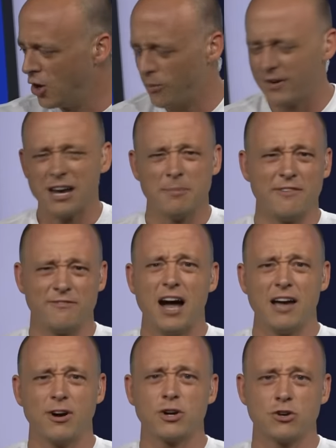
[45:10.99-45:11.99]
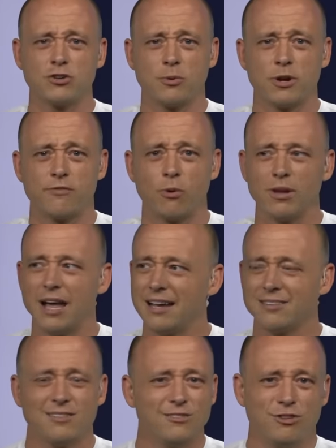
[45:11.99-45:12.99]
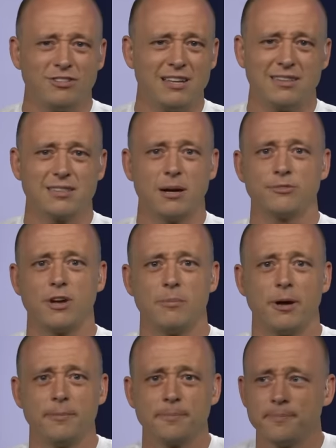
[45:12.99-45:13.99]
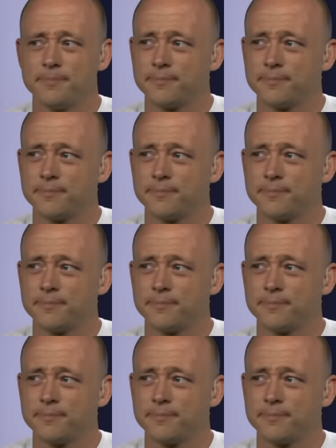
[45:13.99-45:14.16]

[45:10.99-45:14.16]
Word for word: We got about five hundred twenty-four likes. Just hit the thumbs up button.